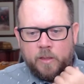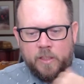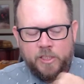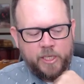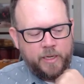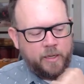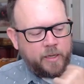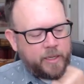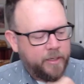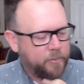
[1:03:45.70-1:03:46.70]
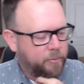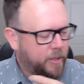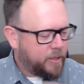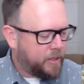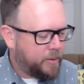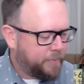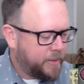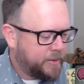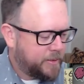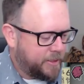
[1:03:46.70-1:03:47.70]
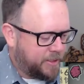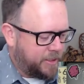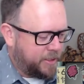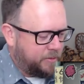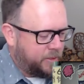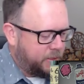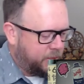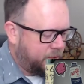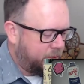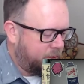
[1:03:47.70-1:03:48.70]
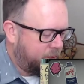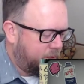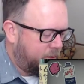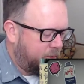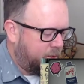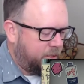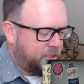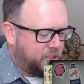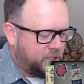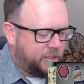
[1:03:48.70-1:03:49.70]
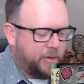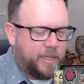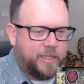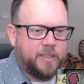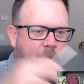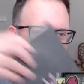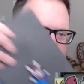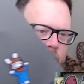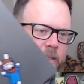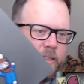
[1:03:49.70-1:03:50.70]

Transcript: Legit Huggy, welcome. Good to see you. Did you see what I did to Mike?